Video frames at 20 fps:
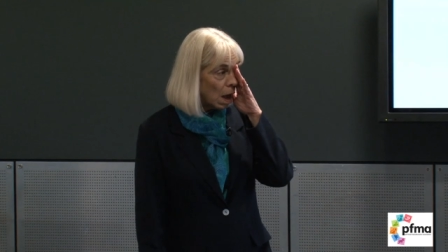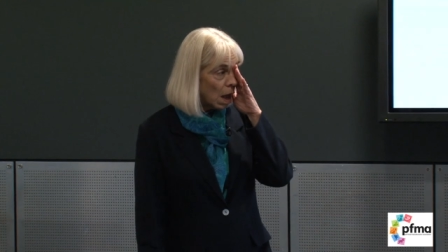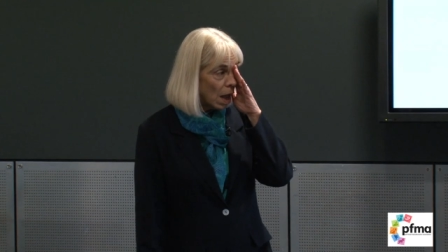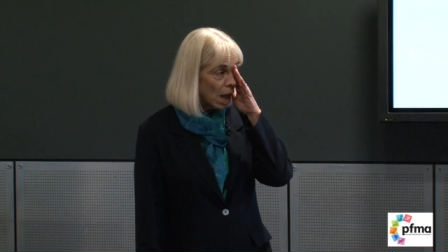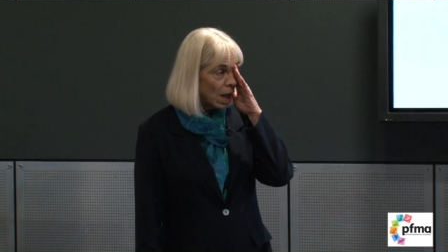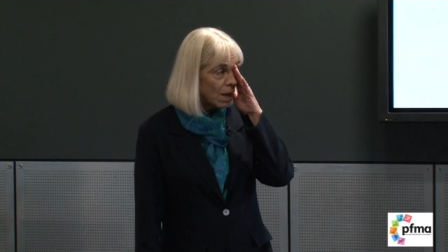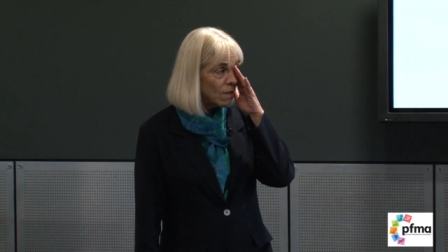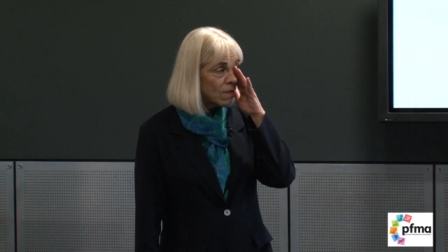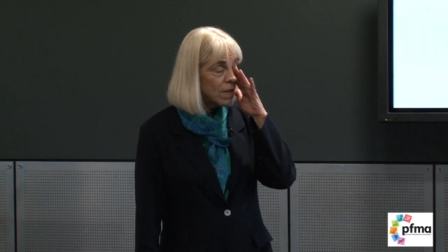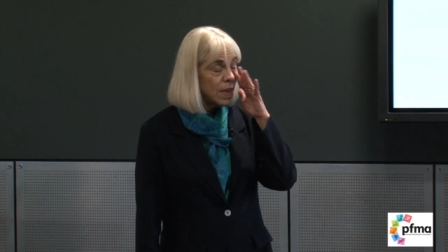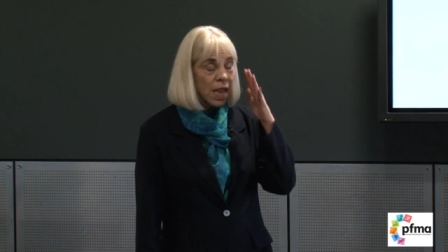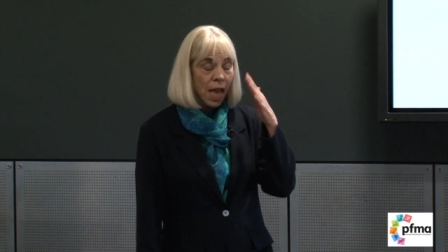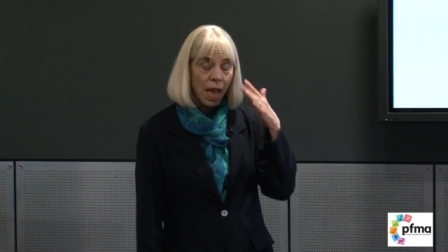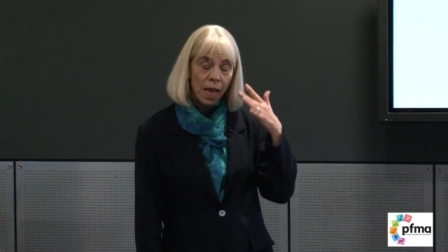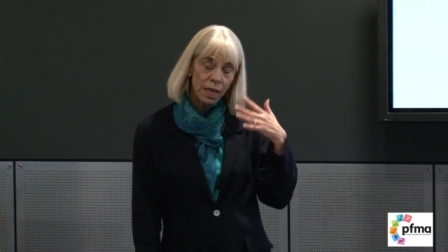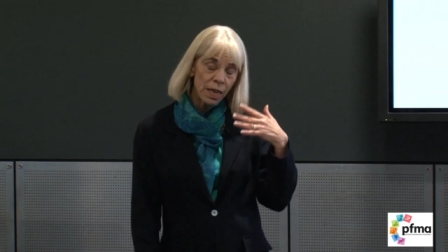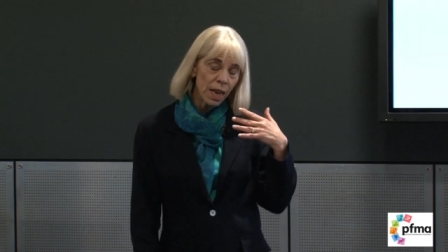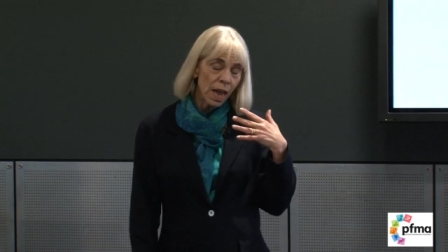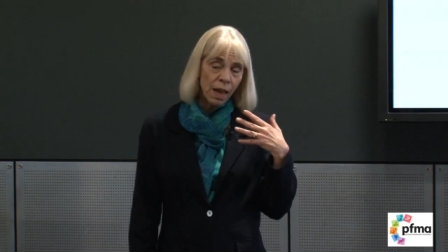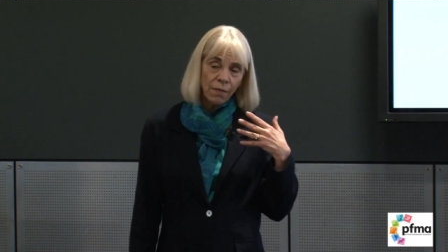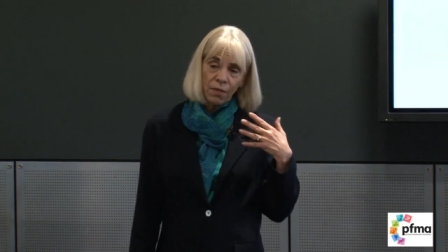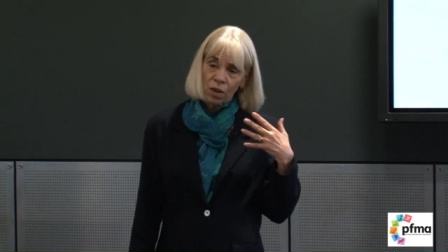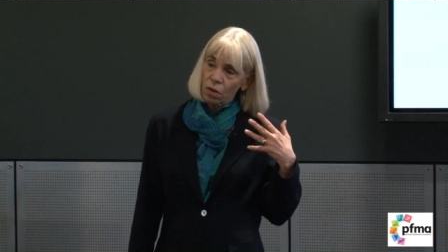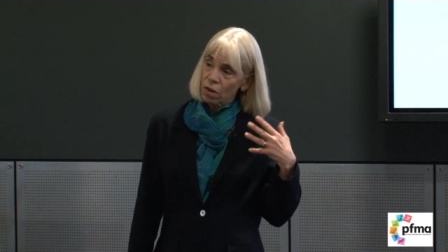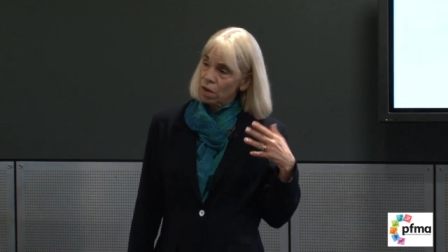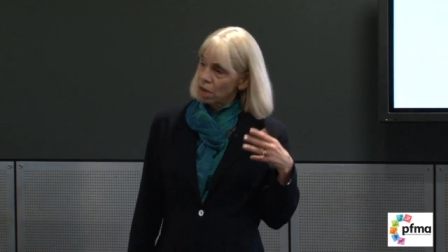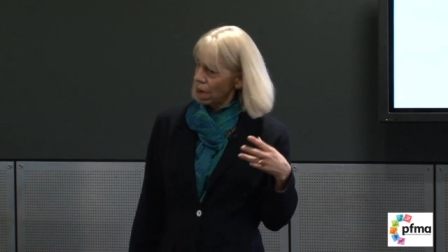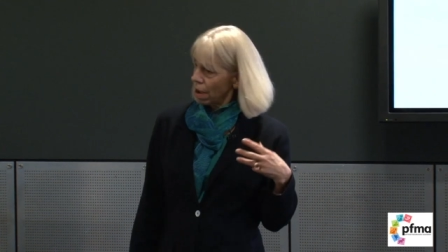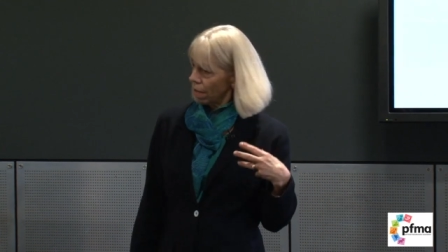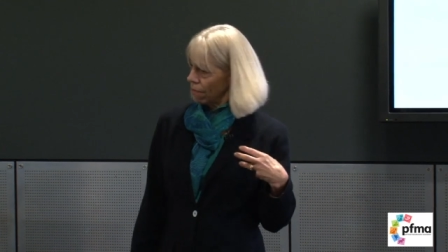I've yet to have a
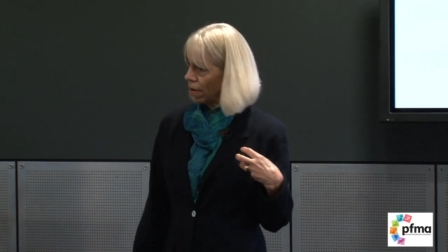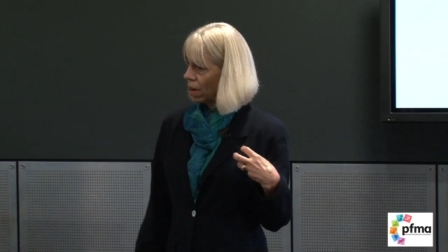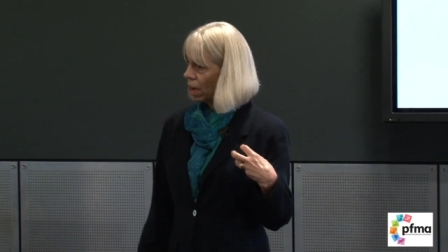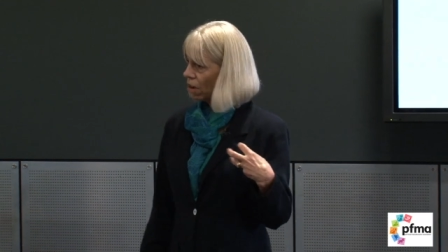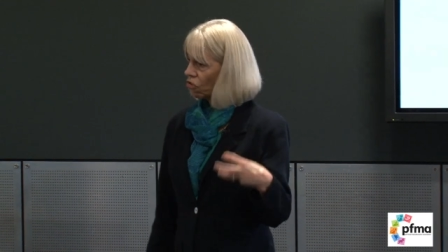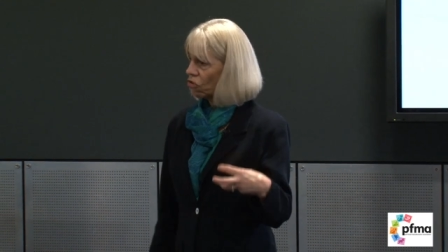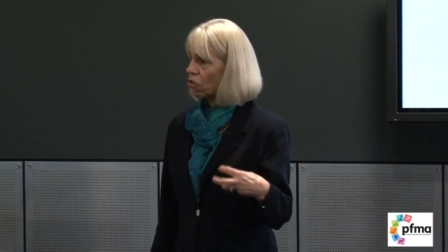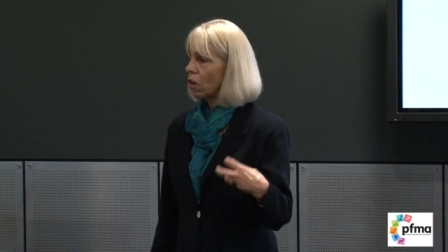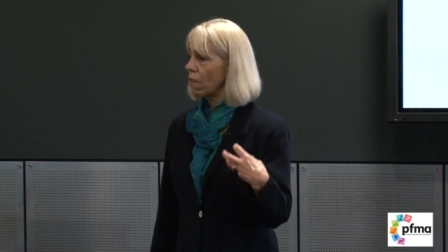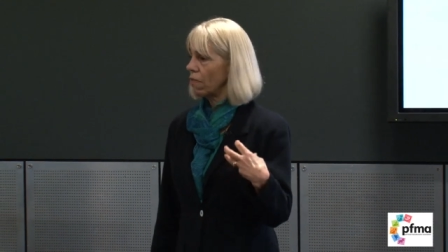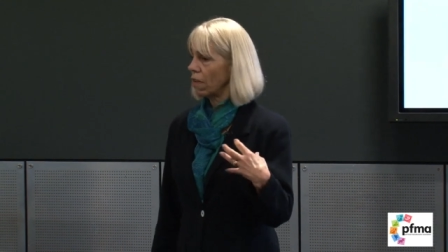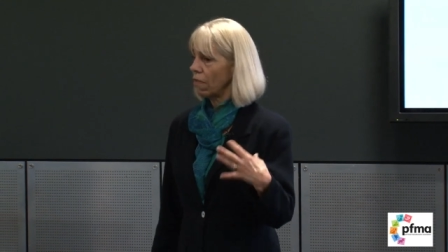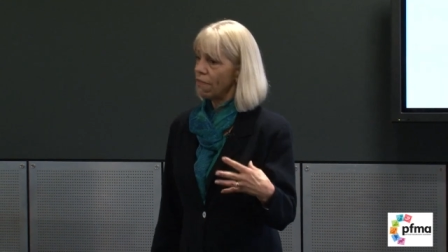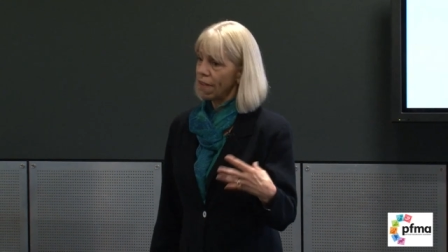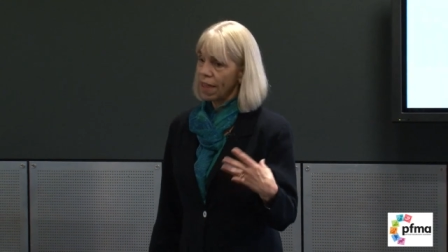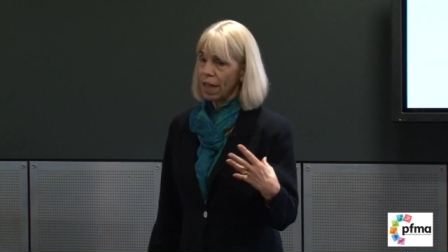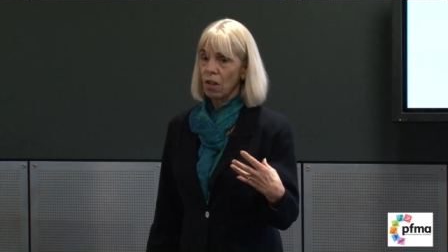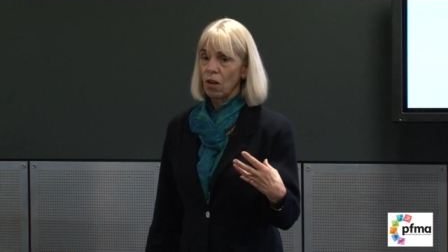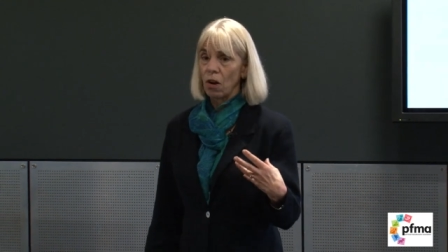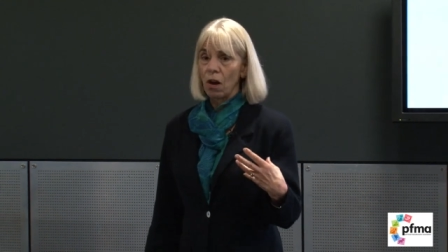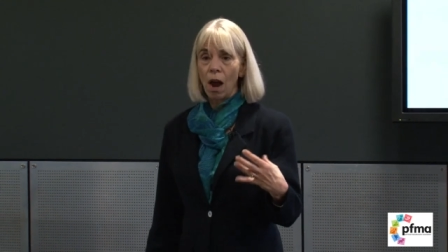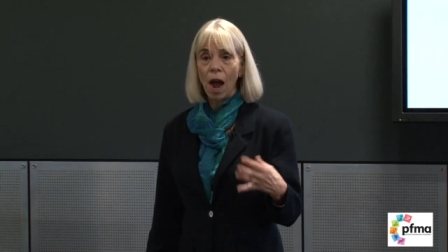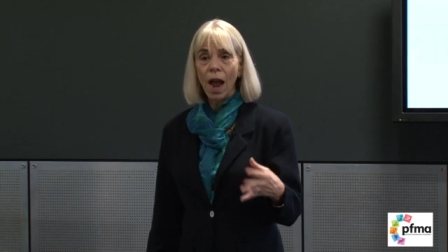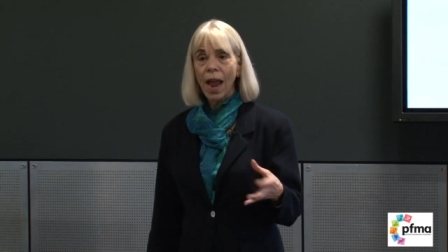good definition of a filler.